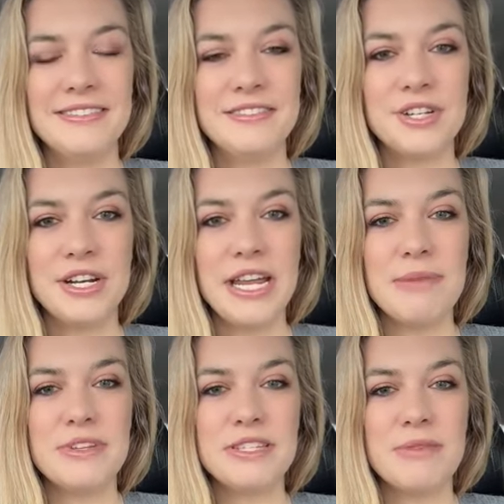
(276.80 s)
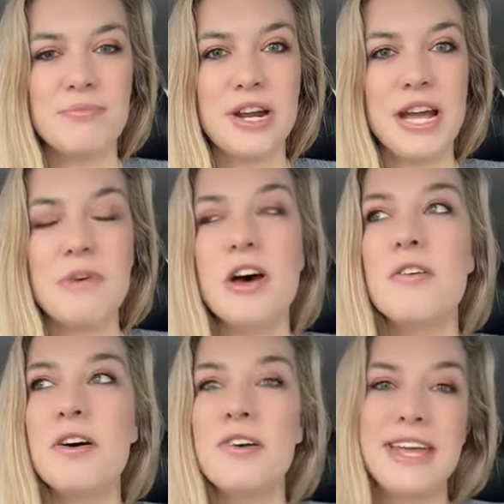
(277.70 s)
It's on Amazon Prime.
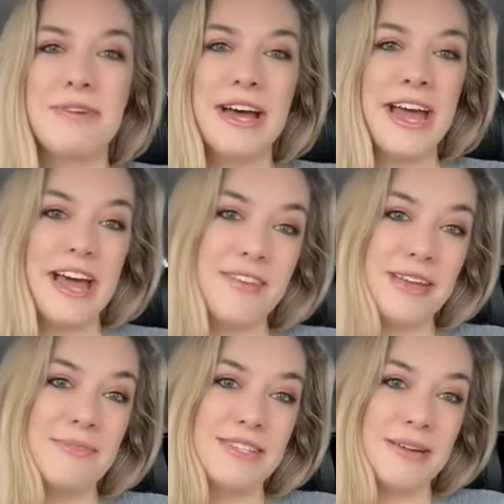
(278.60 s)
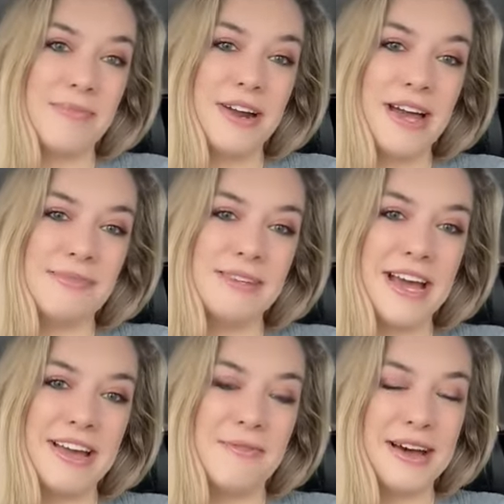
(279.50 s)
Oh, okay. Well, I have Amazon Prime so
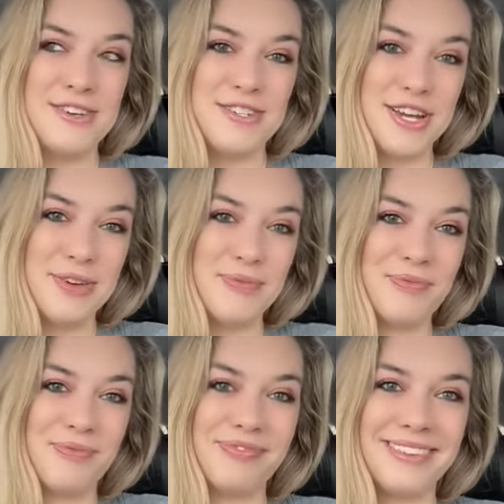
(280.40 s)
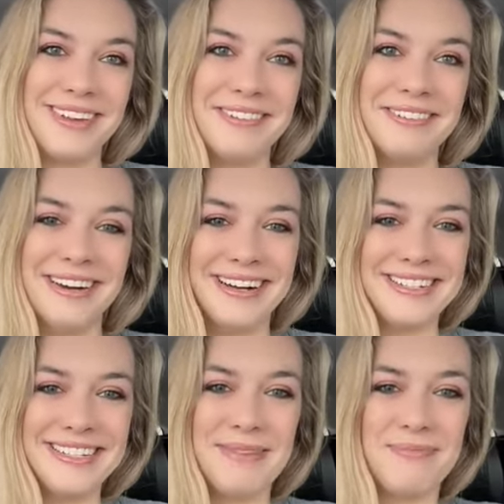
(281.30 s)
I can watch it. I can
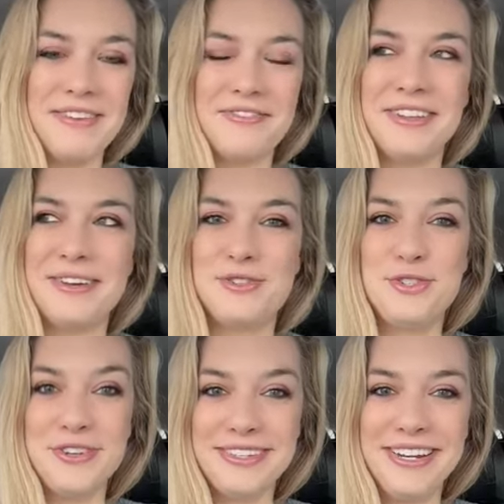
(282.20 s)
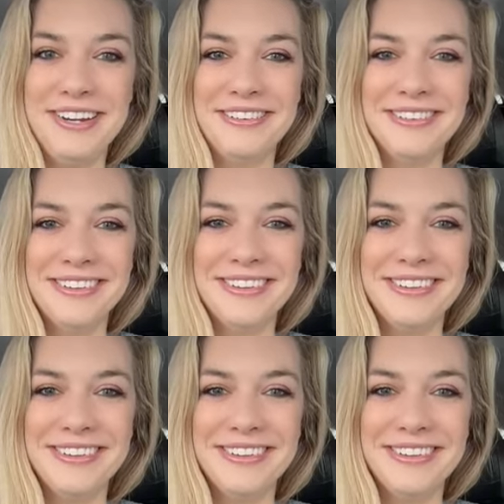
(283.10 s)
watch it. I pay for that shit too.